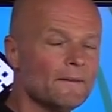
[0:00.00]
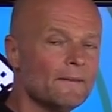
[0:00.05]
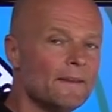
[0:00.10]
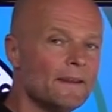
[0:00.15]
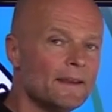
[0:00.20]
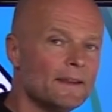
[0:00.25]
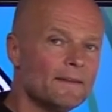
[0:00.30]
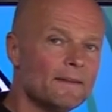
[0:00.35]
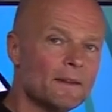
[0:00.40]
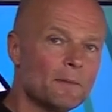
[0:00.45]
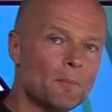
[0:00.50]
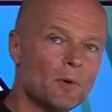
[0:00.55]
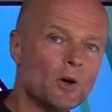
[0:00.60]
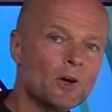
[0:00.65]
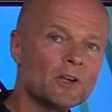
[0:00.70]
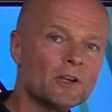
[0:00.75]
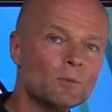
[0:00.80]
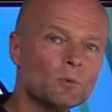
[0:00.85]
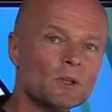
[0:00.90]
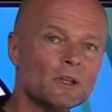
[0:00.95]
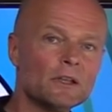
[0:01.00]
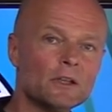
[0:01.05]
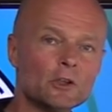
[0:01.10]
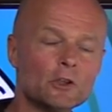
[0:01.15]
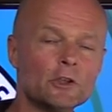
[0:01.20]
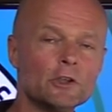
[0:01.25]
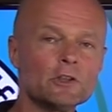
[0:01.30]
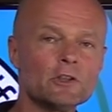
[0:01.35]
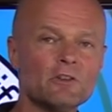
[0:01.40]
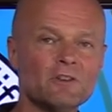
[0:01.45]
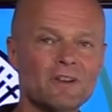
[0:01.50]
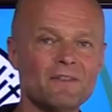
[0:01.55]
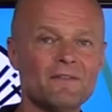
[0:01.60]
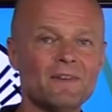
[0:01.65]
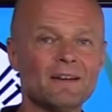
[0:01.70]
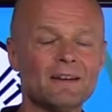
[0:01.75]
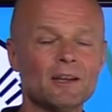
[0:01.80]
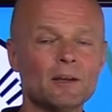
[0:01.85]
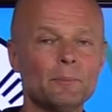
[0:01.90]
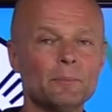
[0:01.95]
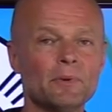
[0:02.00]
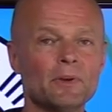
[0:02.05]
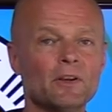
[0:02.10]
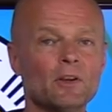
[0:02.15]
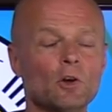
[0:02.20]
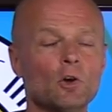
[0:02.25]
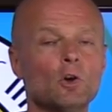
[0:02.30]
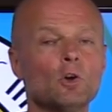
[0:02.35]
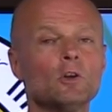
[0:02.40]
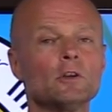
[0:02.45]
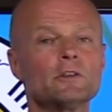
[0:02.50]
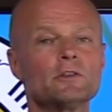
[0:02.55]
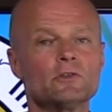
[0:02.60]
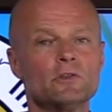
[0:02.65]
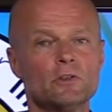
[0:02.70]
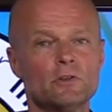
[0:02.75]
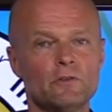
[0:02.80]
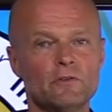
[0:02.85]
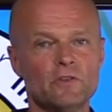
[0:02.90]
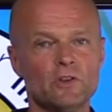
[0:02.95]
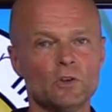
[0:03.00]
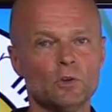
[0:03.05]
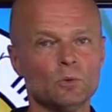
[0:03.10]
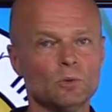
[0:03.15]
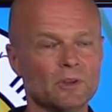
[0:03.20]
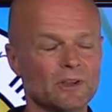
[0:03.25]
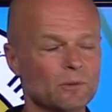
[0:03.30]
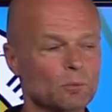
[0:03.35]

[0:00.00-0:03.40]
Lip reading: then the body will learn to develop an alternate fuel.